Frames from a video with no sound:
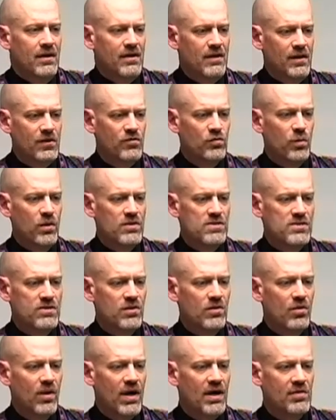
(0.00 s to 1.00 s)
This was
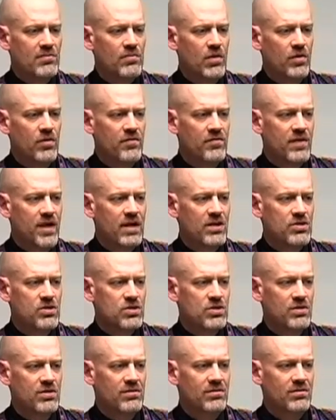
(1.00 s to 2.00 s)
the great
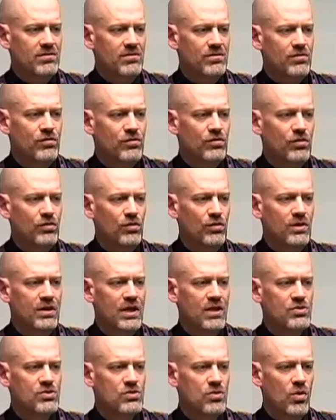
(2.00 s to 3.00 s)
motivation to
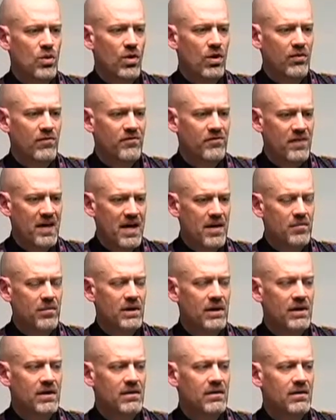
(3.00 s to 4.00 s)
get your
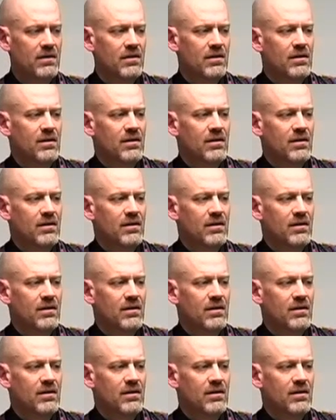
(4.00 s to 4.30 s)
family